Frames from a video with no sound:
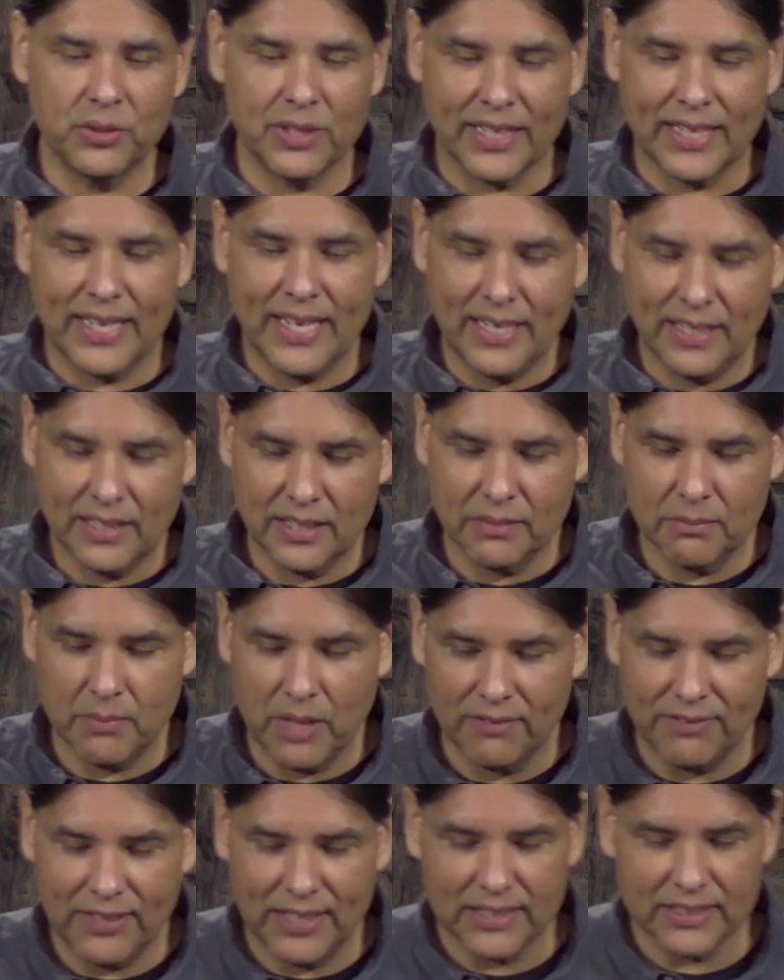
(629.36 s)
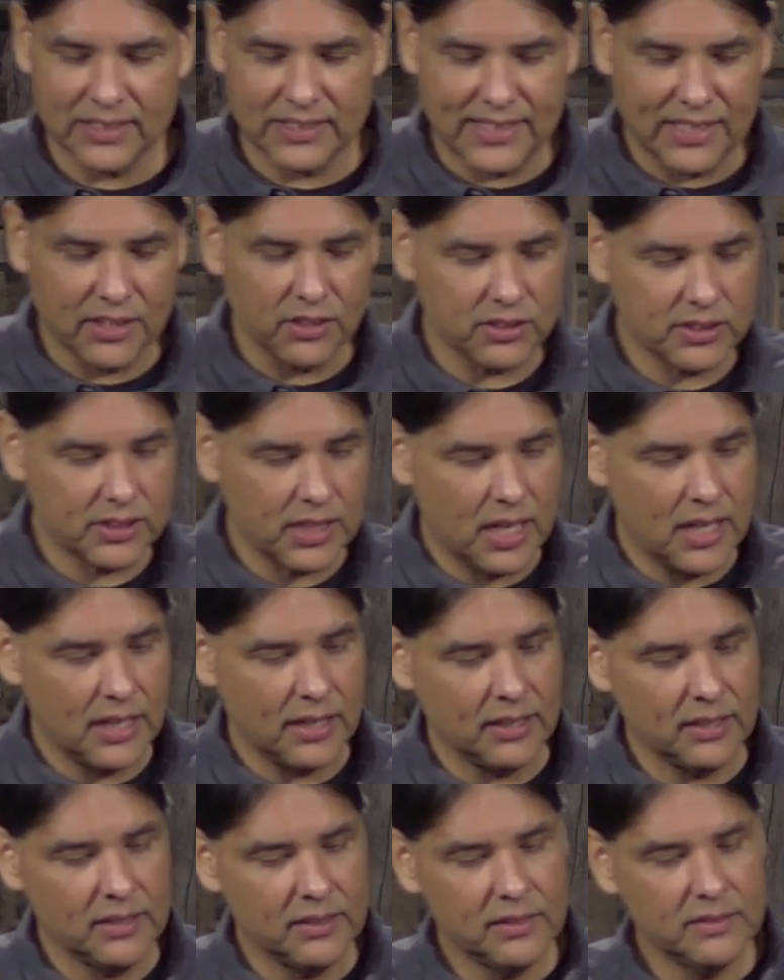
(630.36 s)
the kingdom of his dear
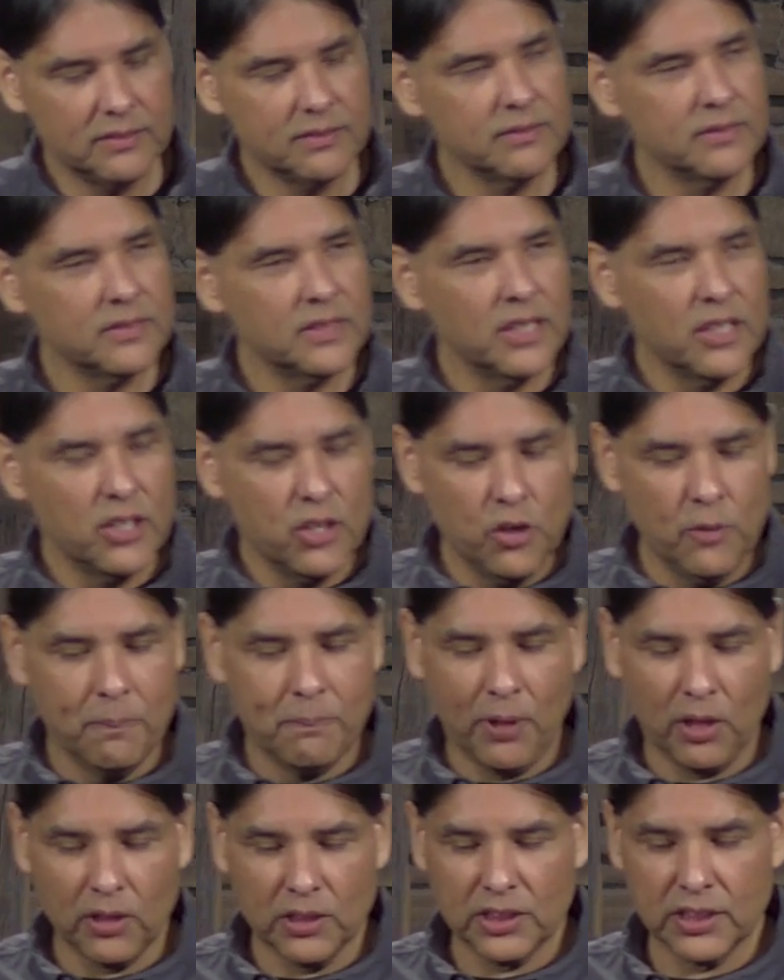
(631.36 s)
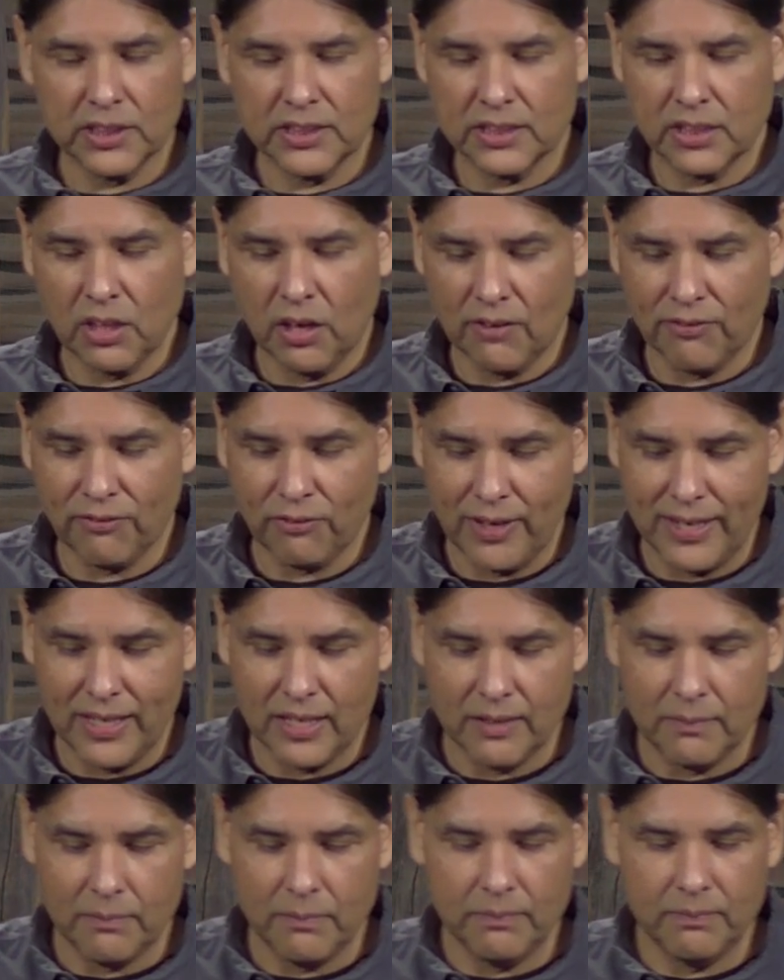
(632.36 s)
Son, who purchased our
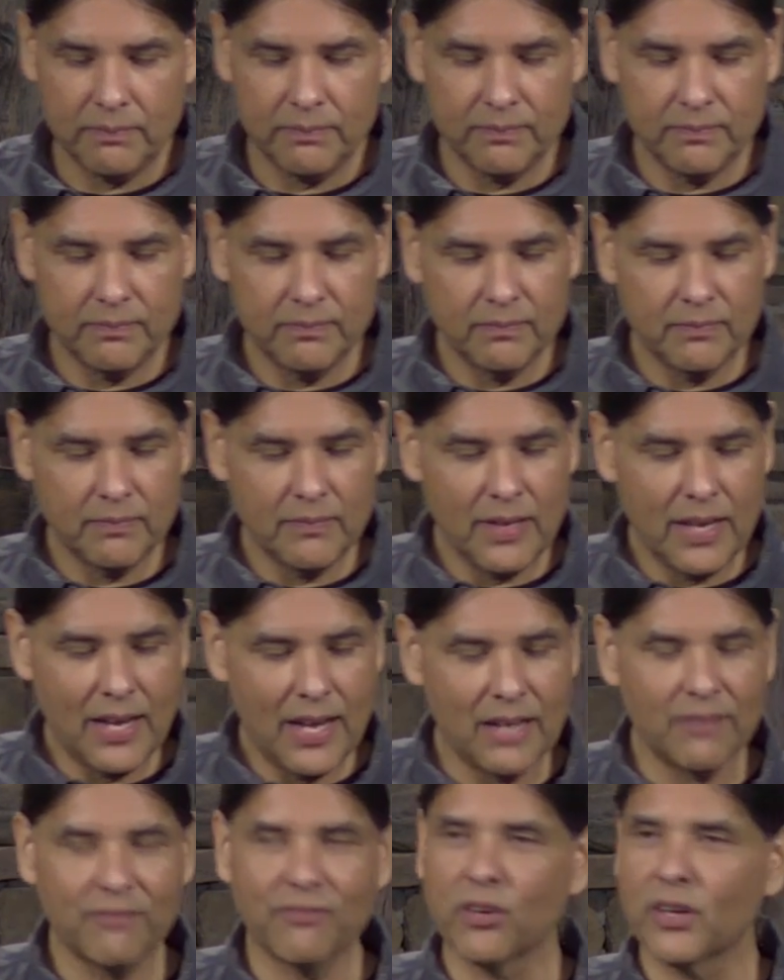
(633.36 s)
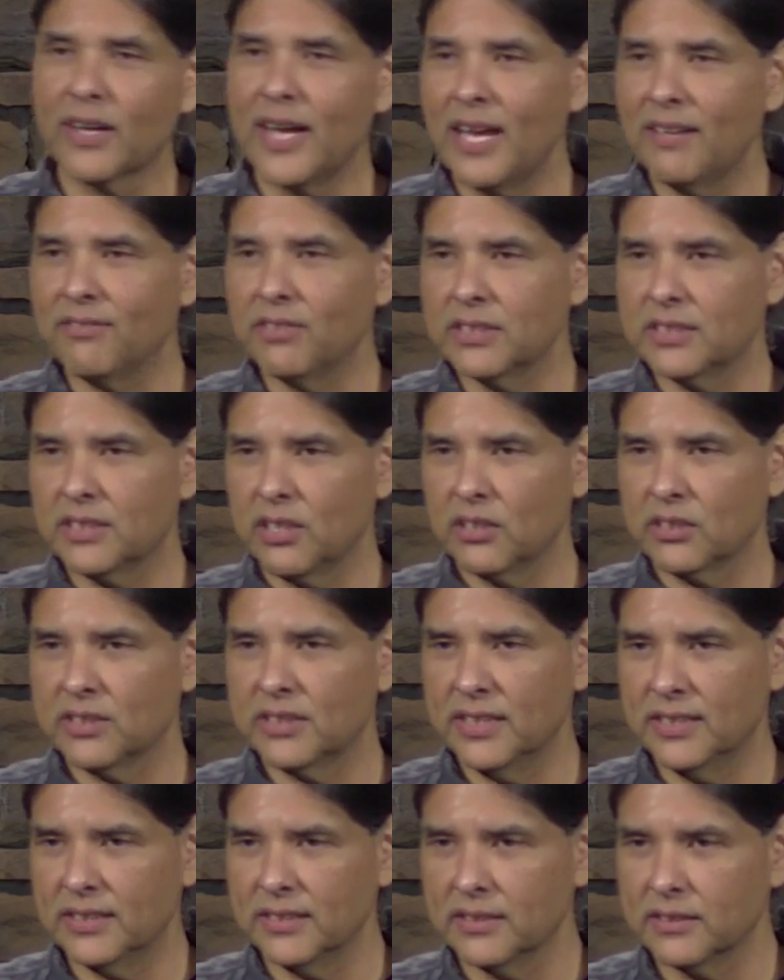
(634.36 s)
freedom and forgave us our
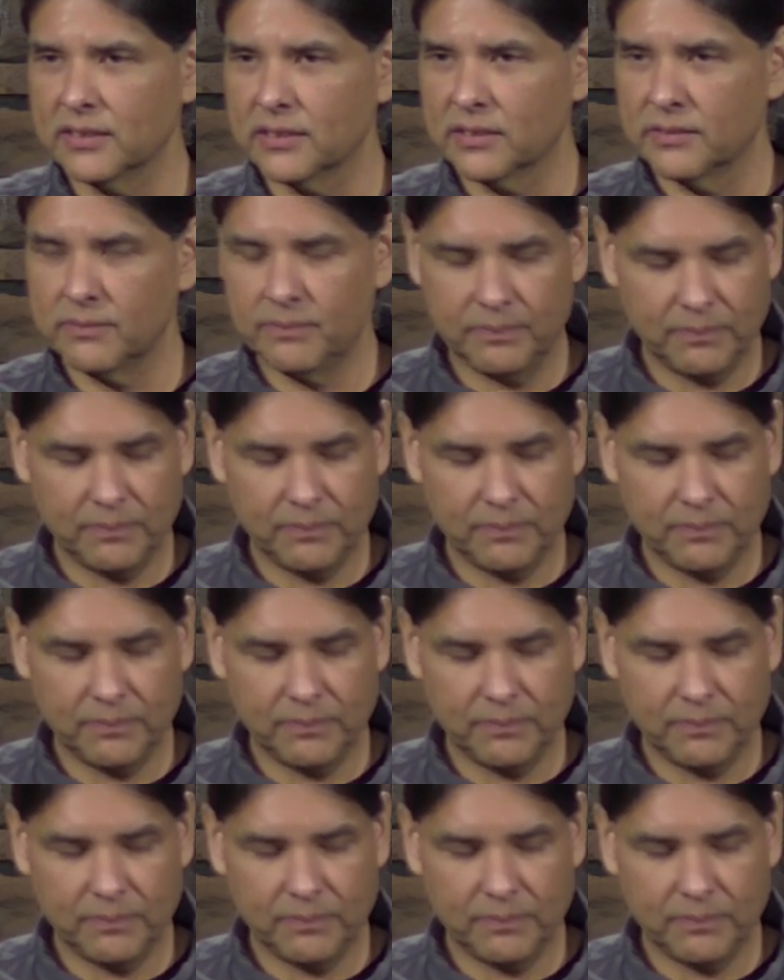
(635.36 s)
sins.